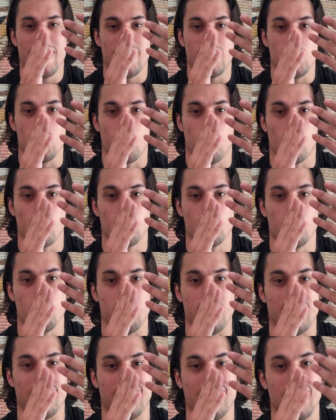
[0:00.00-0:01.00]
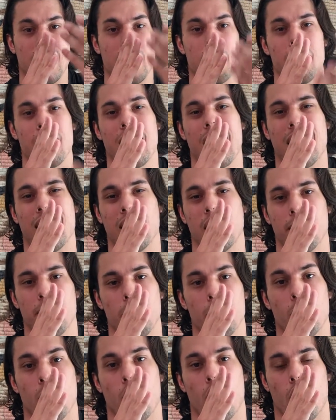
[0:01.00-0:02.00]
you're going to be limiting a little
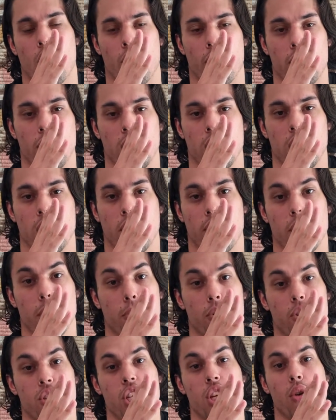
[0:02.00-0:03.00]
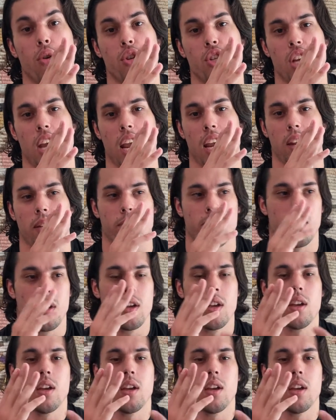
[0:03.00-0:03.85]
bit more of the posterior chain